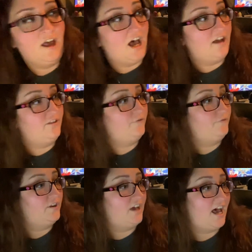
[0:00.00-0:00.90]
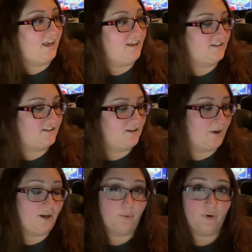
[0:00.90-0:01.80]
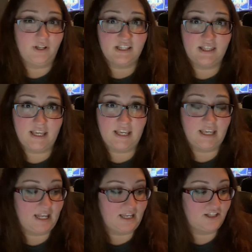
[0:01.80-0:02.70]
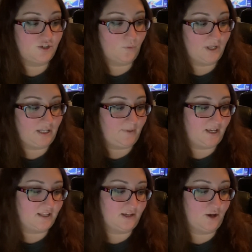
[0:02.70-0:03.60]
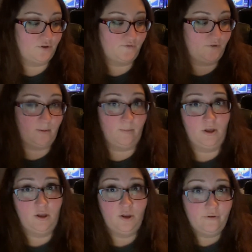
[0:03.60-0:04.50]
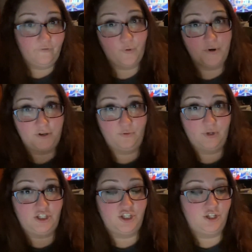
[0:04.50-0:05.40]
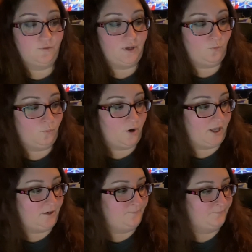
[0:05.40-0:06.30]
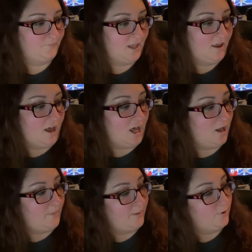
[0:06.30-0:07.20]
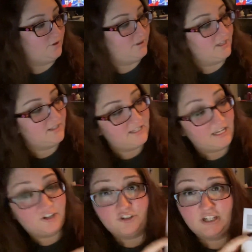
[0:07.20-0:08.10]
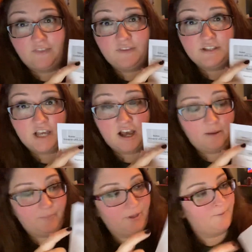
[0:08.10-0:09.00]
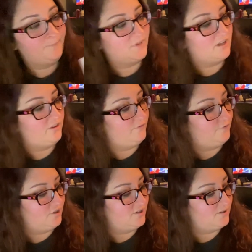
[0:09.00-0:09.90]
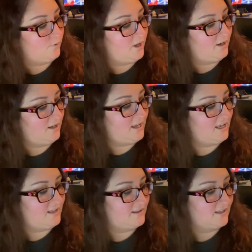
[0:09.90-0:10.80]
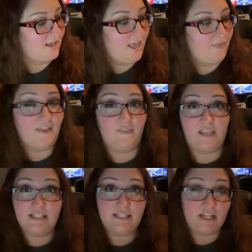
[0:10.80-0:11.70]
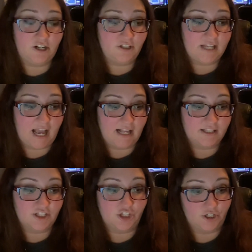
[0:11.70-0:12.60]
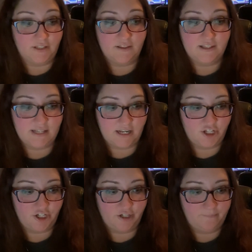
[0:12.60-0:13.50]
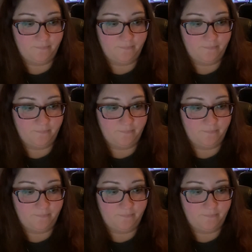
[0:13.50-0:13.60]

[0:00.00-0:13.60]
The highest amount of points that they can get is 20 because it goes from 4, 3, 2, and 1. I put the standard at the top. The first one is that they stayed on task during the center,